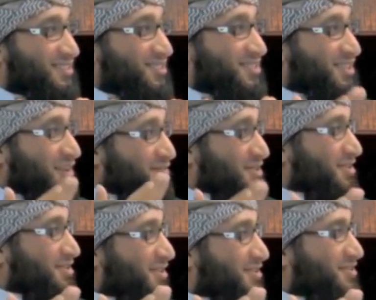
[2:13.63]
She loves
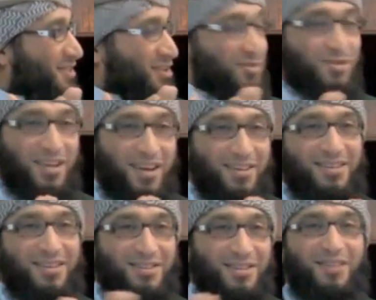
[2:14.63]
her sons, as you say
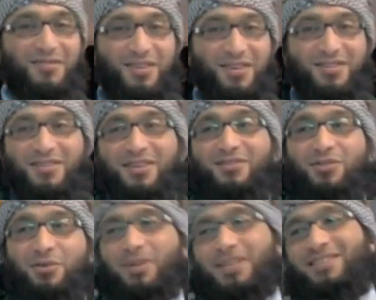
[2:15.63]
here, she loves her
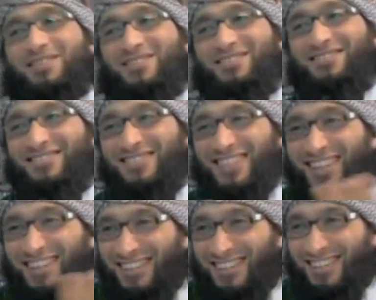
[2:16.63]
son to bits.
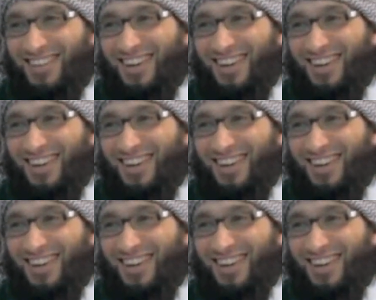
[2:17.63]
Yeah.